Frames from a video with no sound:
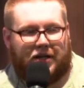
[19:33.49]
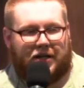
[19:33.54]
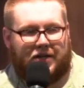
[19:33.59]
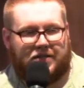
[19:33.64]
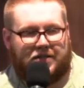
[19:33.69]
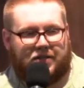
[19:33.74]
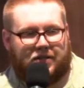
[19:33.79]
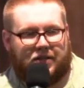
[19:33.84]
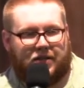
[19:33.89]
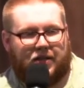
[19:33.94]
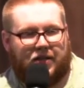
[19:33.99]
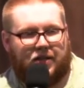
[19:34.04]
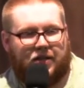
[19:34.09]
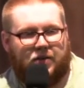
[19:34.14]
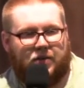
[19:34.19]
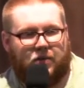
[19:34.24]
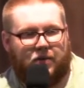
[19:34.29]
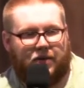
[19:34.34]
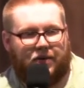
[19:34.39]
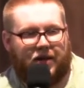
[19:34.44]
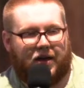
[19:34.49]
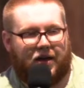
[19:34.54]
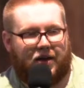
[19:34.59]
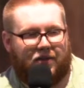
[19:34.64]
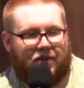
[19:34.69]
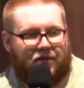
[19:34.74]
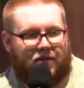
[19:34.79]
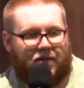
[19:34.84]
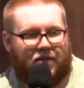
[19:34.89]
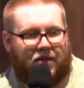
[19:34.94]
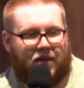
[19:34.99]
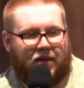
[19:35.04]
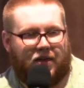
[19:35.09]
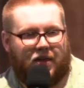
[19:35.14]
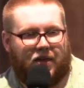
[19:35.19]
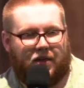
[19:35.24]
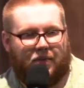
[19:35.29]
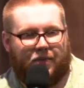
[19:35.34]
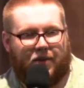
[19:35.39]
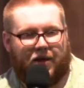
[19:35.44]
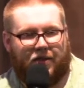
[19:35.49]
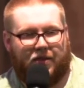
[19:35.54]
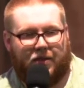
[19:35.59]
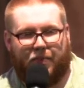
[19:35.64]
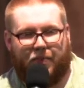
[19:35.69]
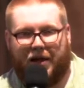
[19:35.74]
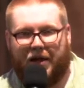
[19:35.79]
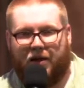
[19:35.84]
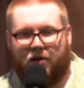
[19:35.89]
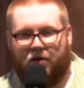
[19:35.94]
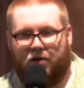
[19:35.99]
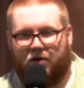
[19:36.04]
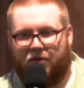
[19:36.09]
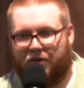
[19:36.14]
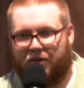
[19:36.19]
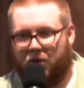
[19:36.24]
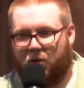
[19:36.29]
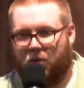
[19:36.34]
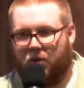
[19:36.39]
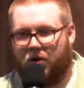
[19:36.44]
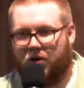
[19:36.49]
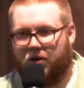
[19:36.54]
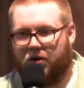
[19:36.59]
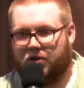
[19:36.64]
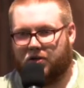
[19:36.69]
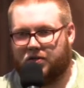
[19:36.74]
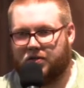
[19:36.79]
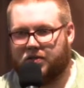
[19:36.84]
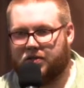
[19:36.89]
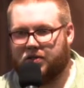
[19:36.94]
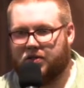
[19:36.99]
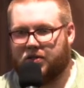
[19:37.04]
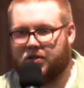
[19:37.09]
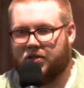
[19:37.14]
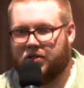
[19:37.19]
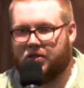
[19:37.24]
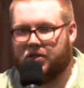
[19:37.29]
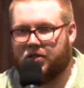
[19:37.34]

easily without even thinking about the power of our words,